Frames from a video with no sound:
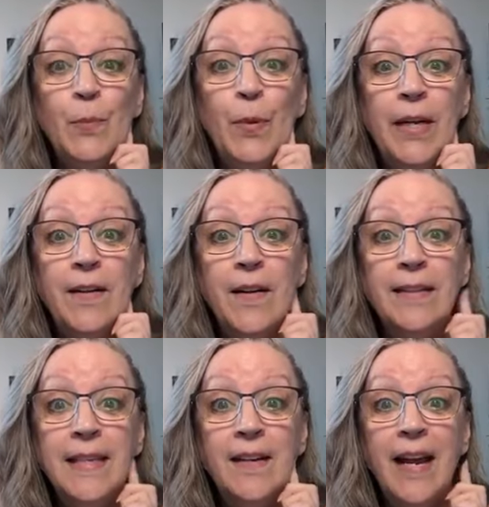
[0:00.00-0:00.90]
put it
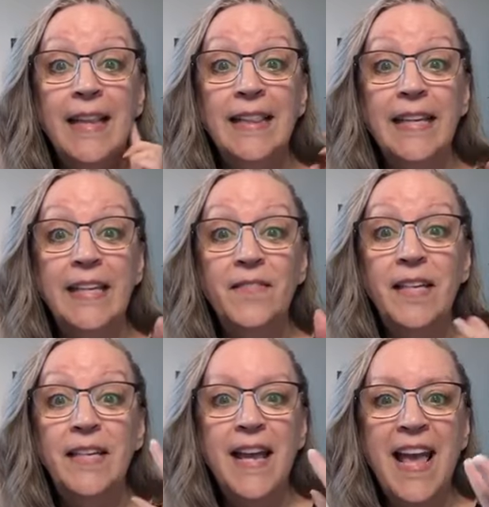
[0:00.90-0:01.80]
on there and leave
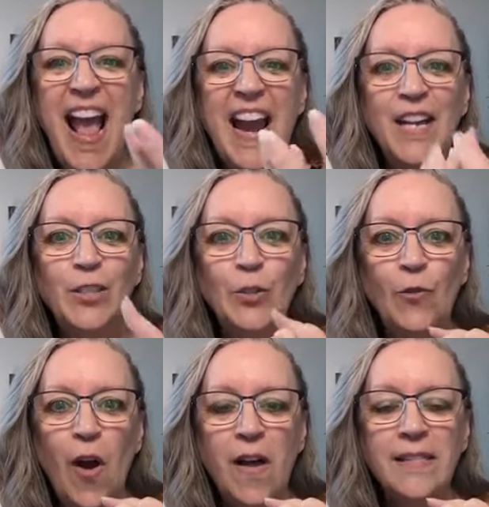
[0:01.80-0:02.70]
it, and it
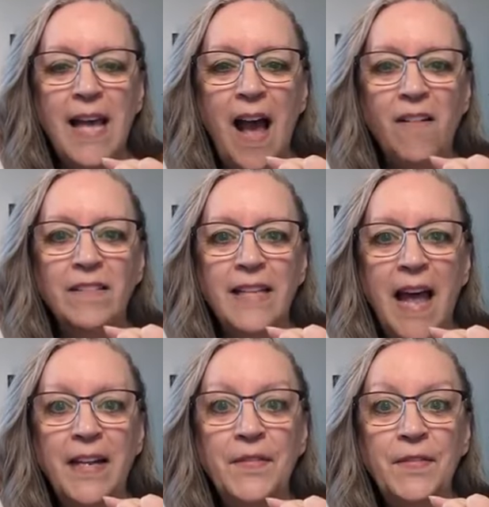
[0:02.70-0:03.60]
draws out
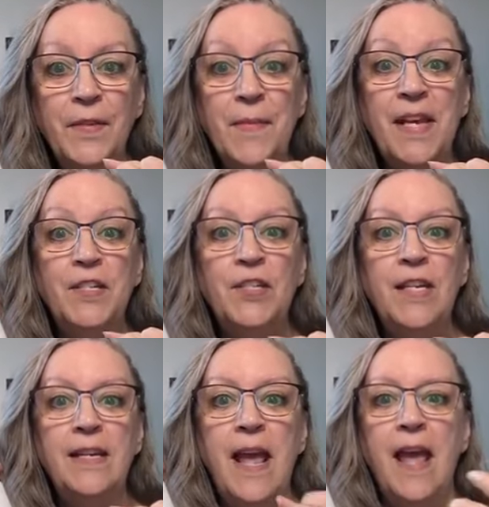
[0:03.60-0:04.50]
that
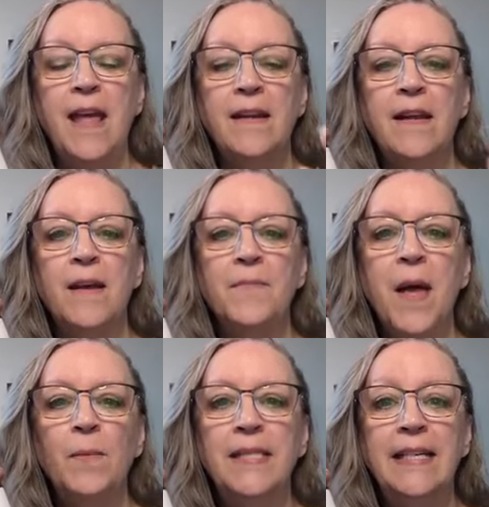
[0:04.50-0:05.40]
inflammation and
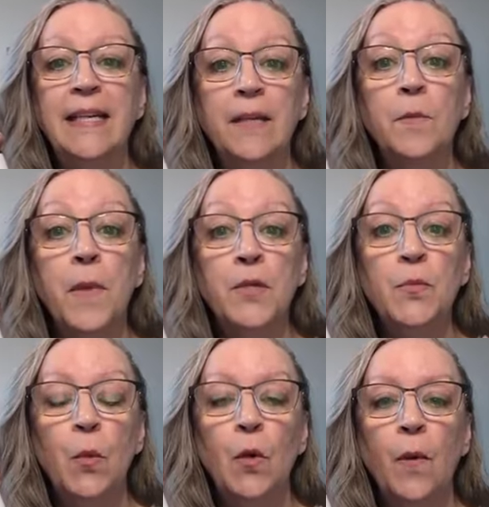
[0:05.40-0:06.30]
helps it heal
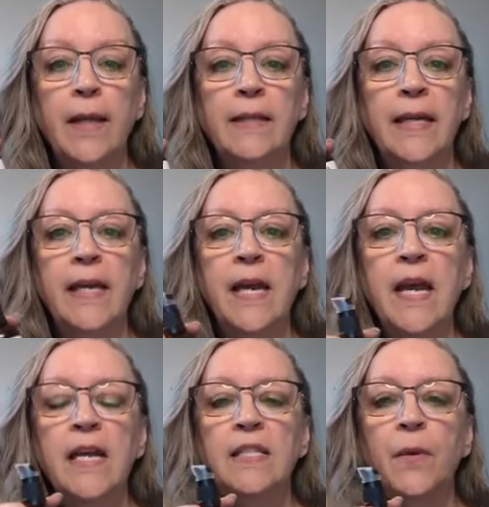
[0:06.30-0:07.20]
much more quickly.
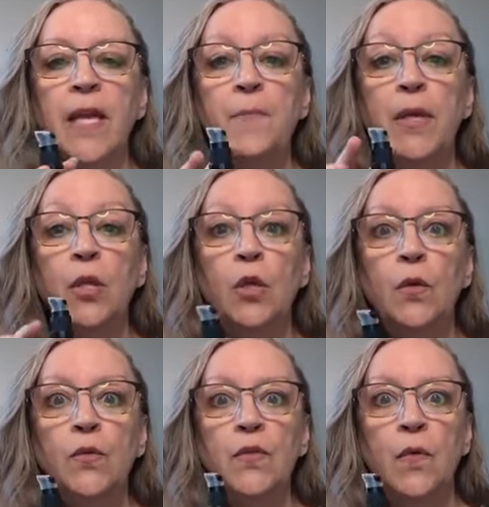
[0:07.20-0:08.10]
So it can be
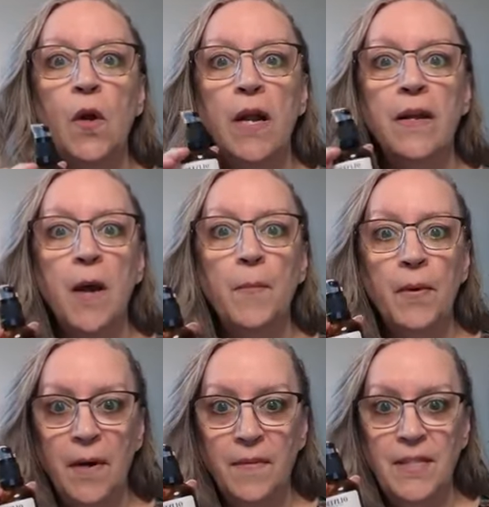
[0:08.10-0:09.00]
used for a
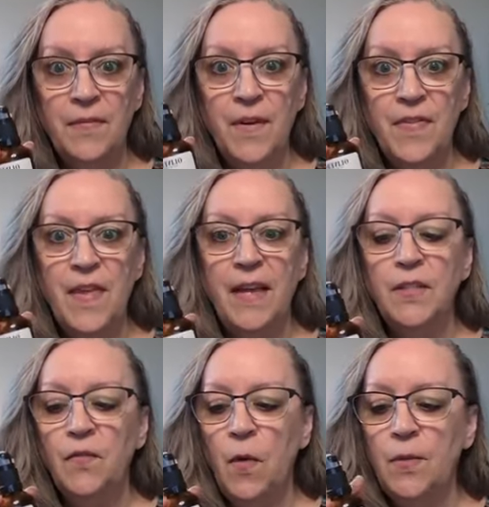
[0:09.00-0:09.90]
number of different
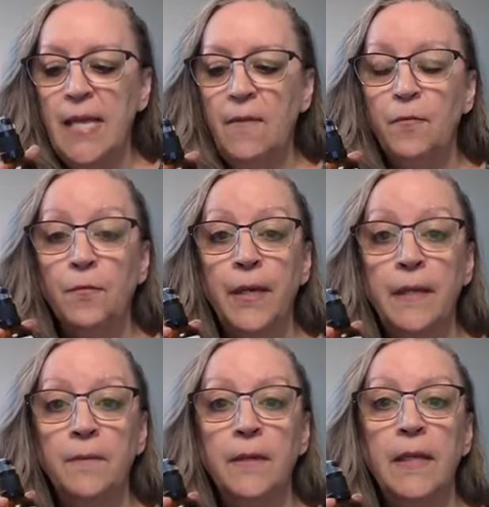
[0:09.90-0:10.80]
things. Folks have
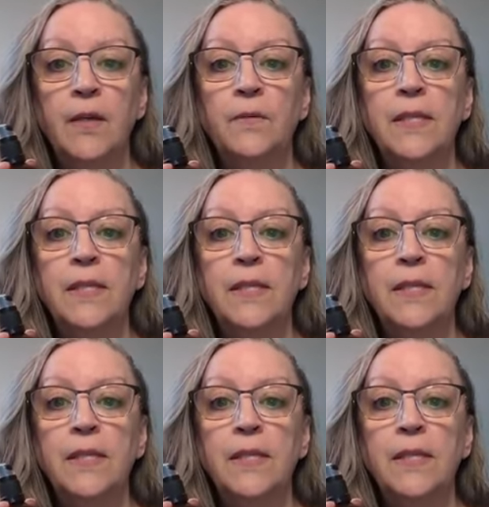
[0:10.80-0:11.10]
really, really good